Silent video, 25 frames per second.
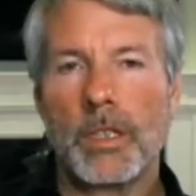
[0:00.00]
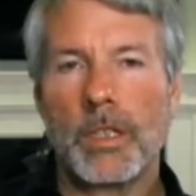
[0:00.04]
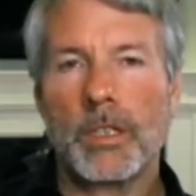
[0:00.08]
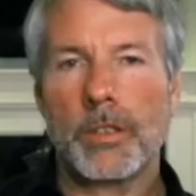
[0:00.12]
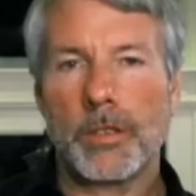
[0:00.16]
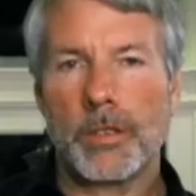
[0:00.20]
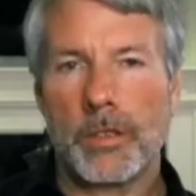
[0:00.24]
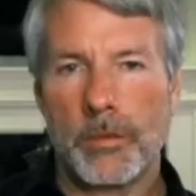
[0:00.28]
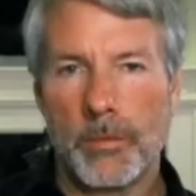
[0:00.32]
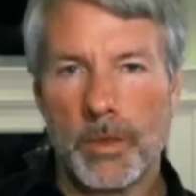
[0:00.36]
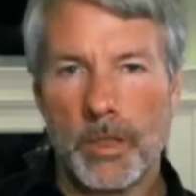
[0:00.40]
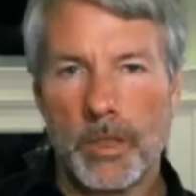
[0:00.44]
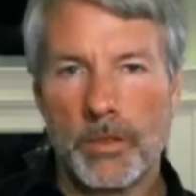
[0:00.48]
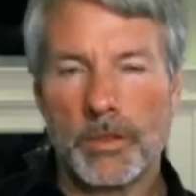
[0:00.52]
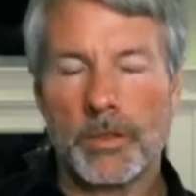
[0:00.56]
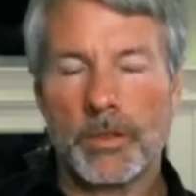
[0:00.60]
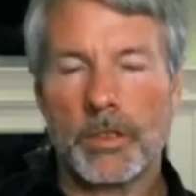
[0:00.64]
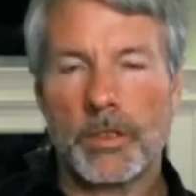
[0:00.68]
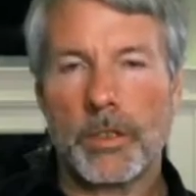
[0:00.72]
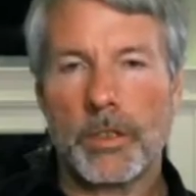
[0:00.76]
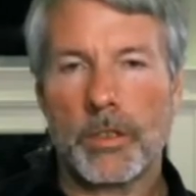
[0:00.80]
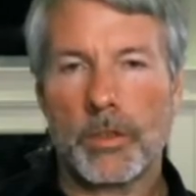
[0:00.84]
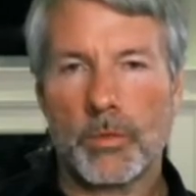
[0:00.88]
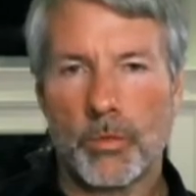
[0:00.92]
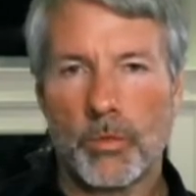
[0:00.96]
is the
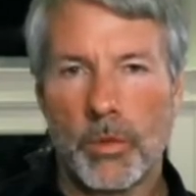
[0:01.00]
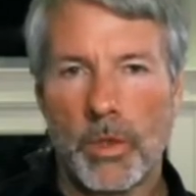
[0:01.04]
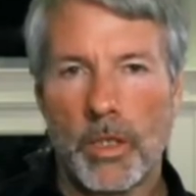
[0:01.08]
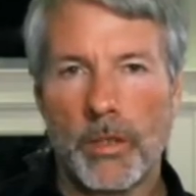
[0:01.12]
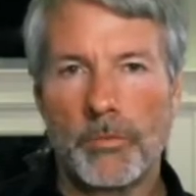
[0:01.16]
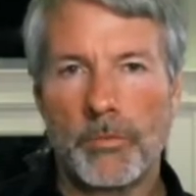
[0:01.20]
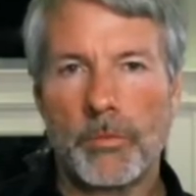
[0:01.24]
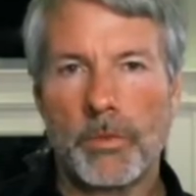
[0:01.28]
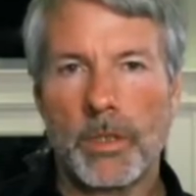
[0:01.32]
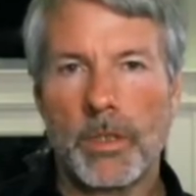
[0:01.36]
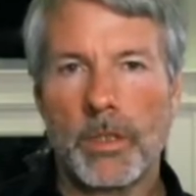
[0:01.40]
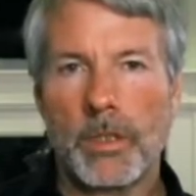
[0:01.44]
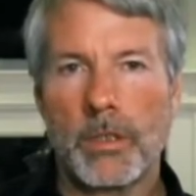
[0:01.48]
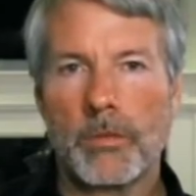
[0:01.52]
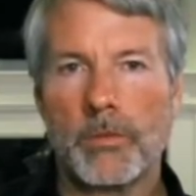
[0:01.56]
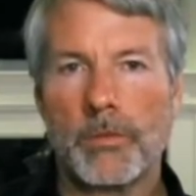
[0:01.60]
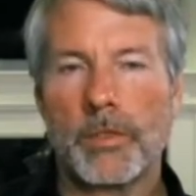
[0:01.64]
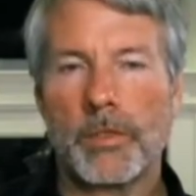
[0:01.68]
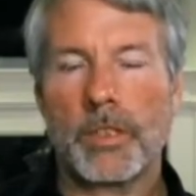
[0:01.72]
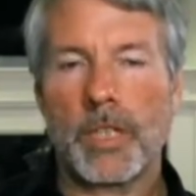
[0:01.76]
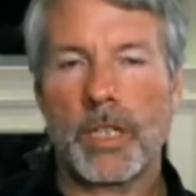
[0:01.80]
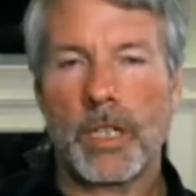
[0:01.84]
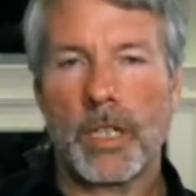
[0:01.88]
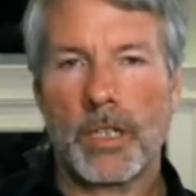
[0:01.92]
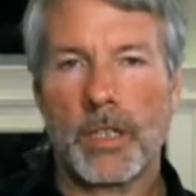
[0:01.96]
most
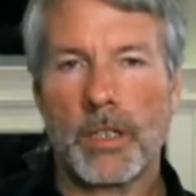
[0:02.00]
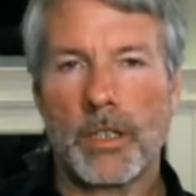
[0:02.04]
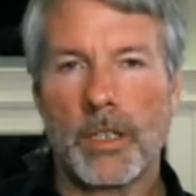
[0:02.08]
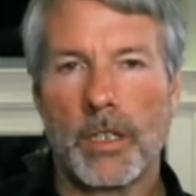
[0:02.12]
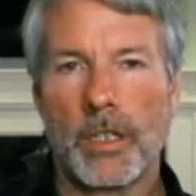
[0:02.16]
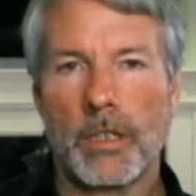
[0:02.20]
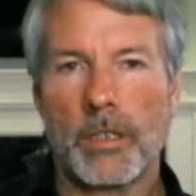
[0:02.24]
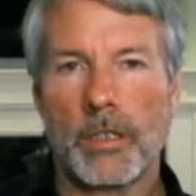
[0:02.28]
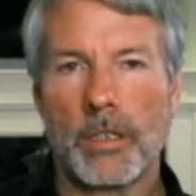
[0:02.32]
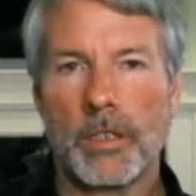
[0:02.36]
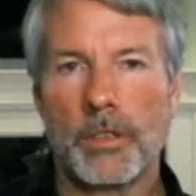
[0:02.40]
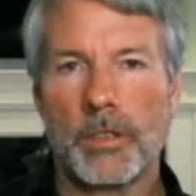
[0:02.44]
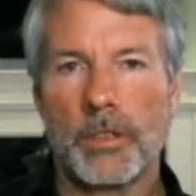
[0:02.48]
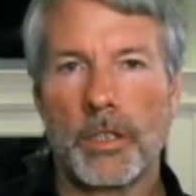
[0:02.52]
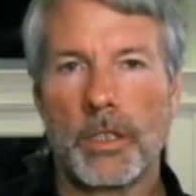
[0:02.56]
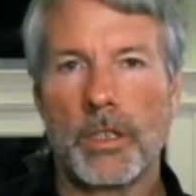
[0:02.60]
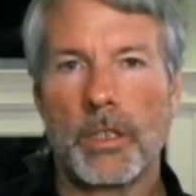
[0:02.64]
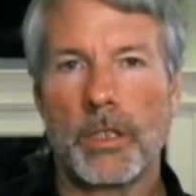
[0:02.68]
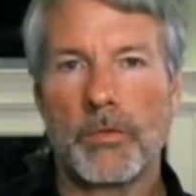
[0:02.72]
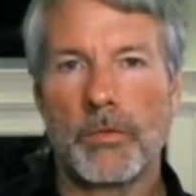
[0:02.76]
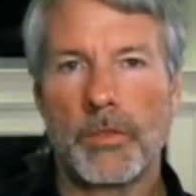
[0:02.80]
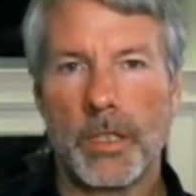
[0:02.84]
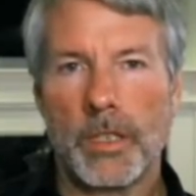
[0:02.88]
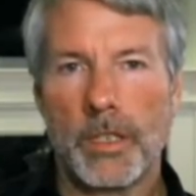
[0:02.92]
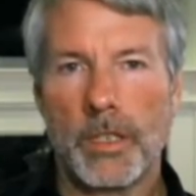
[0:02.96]
disruptive technology
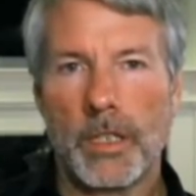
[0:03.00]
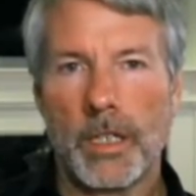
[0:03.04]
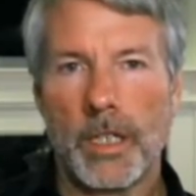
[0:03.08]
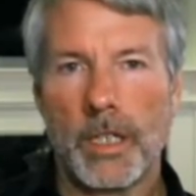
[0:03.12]
of the